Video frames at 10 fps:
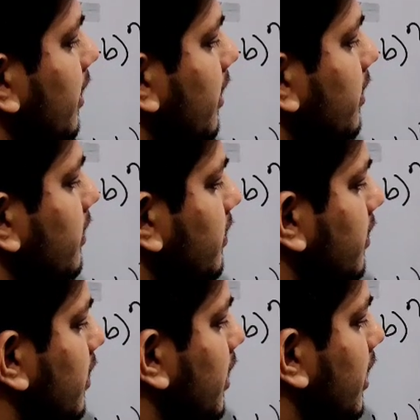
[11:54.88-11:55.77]

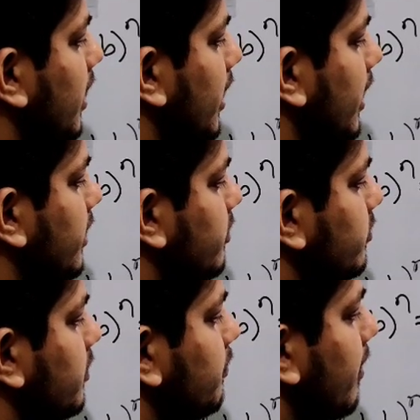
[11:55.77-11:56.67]
And a
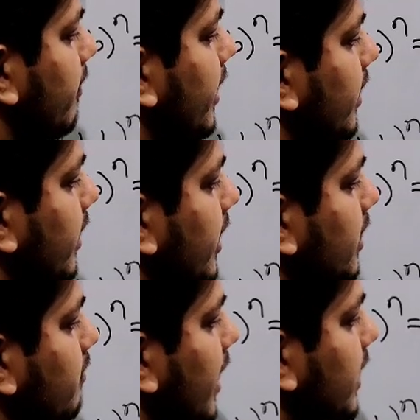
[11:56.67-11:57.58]
to the power
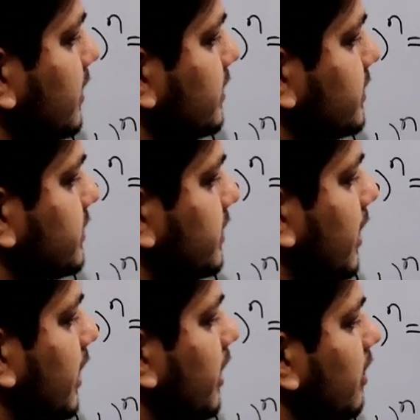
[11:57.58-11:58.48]
n minus
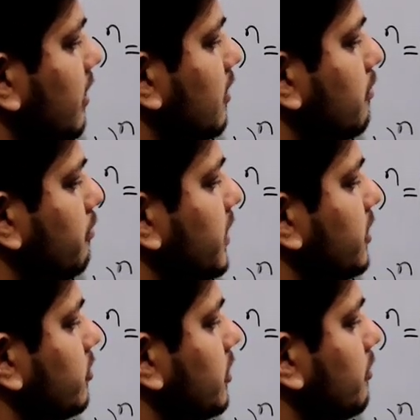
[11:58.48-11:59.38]
k,
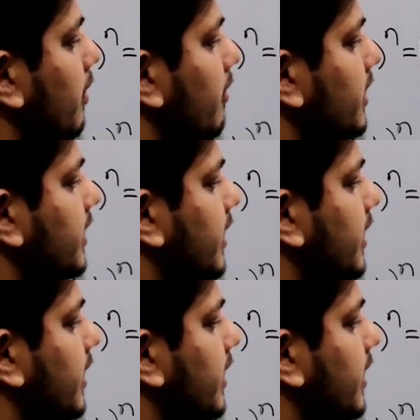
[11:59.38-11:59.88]
b to the power